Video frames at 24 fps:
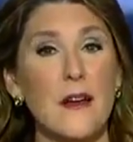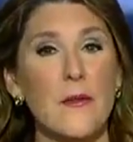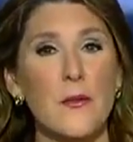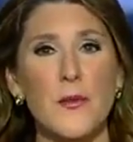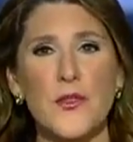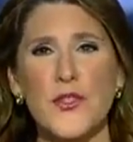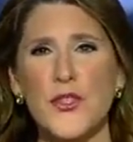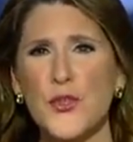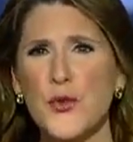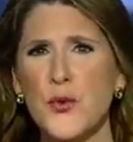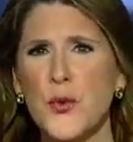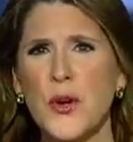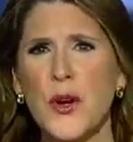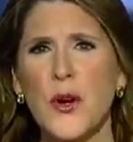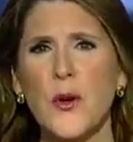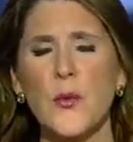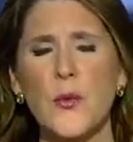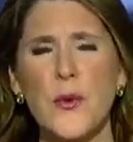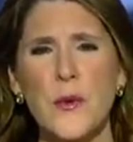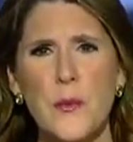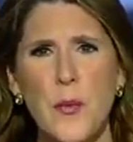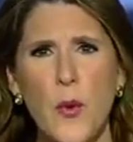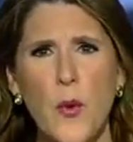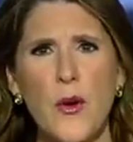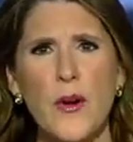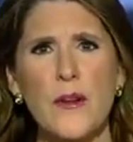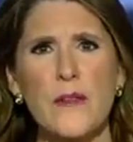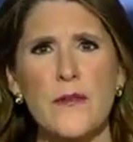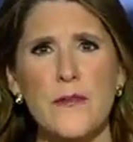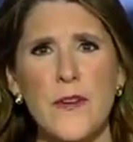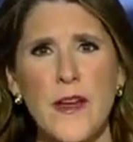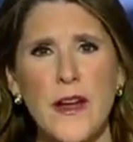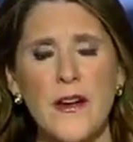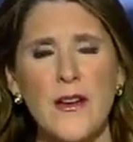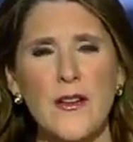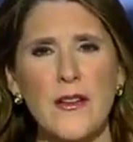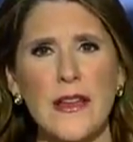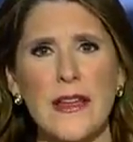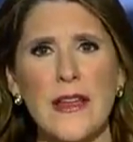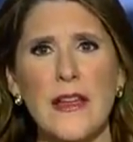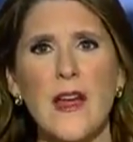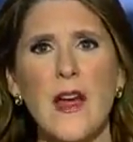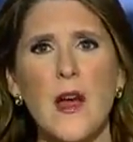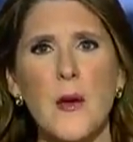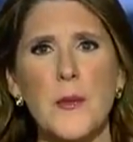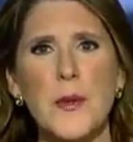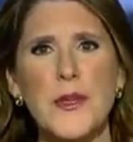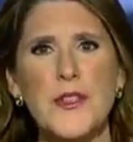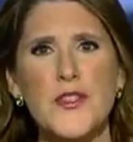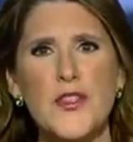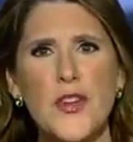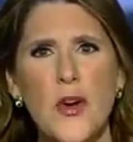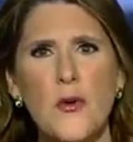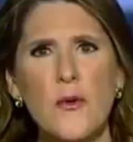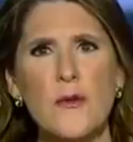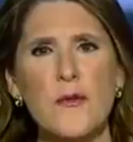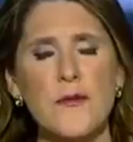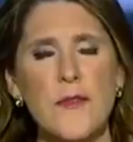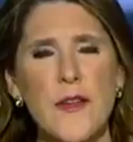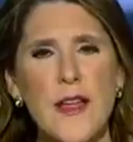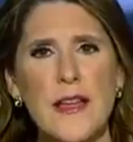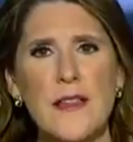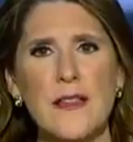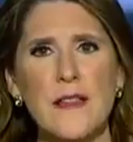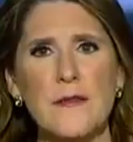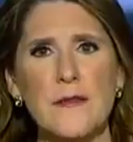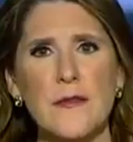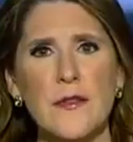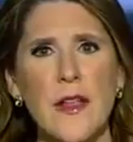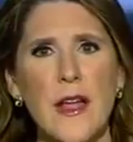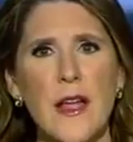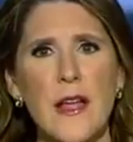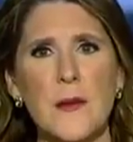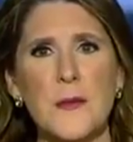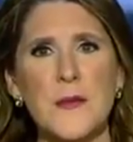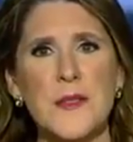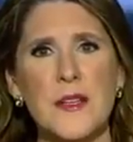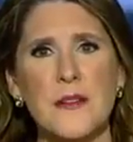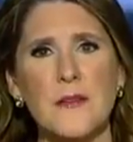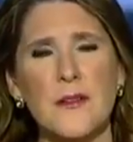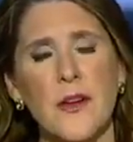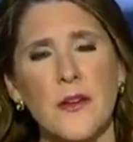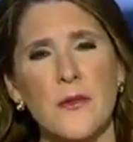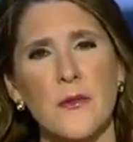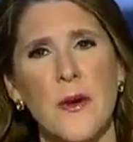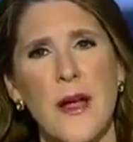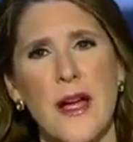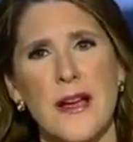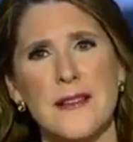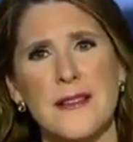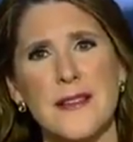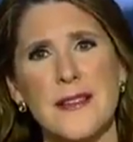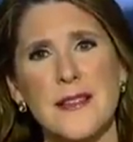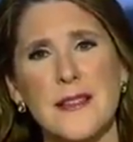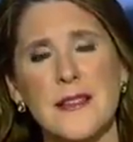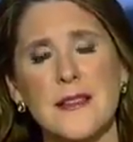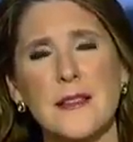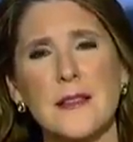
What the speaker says: Sure, report fairly, but don't fan the flames of unrest.